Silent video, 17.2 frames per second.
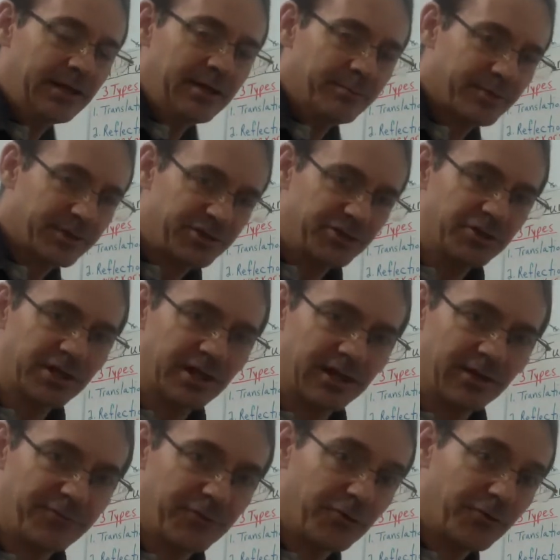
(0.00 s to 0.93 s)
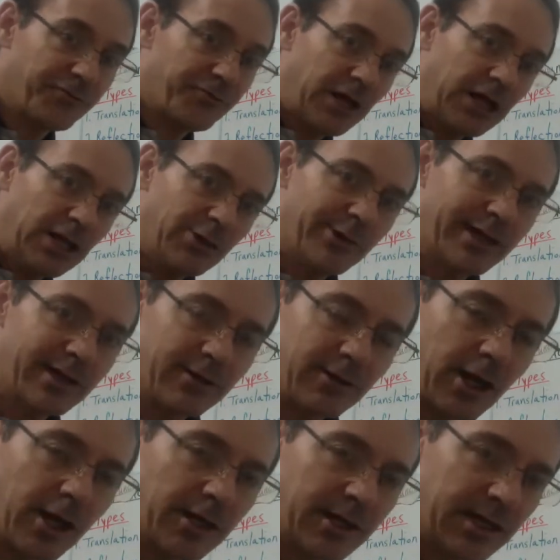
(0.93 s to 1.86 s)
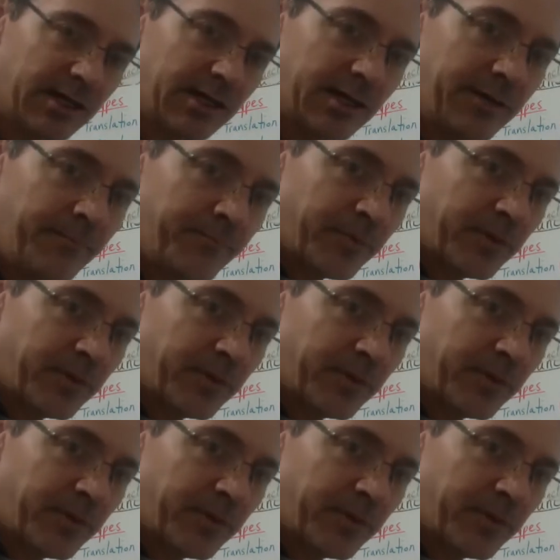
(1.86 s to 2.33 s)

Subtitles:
but if you're following along in